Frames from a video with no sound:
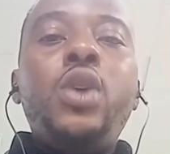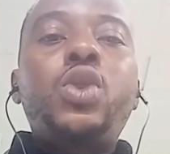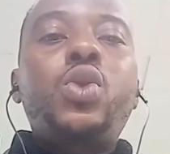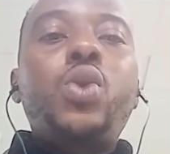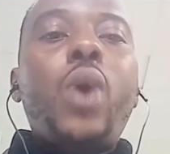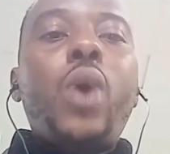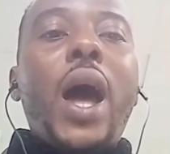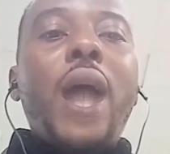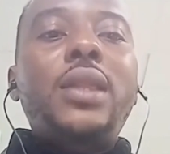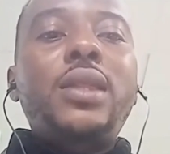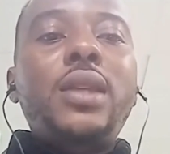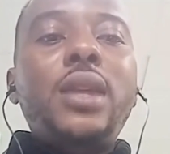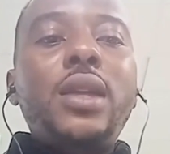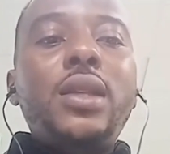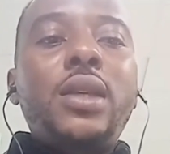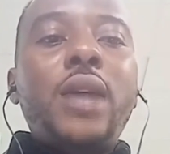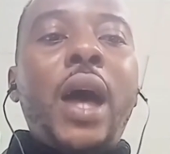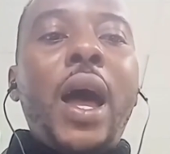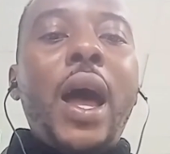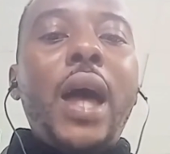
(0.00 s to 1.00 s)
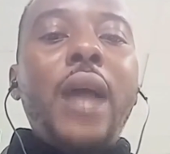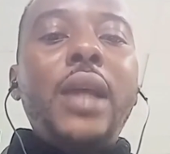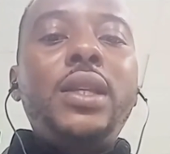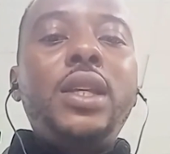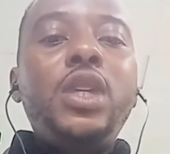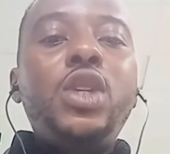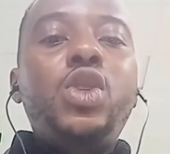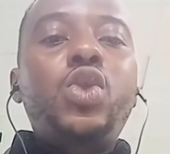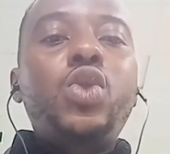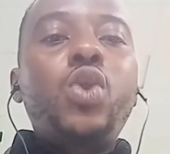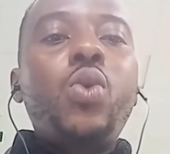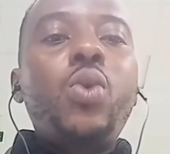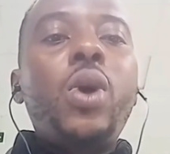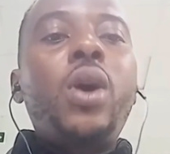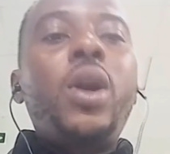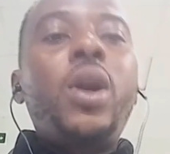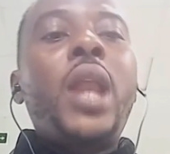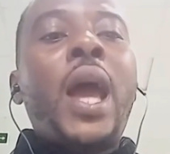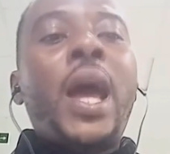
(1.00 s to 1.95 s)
So Arteta did so well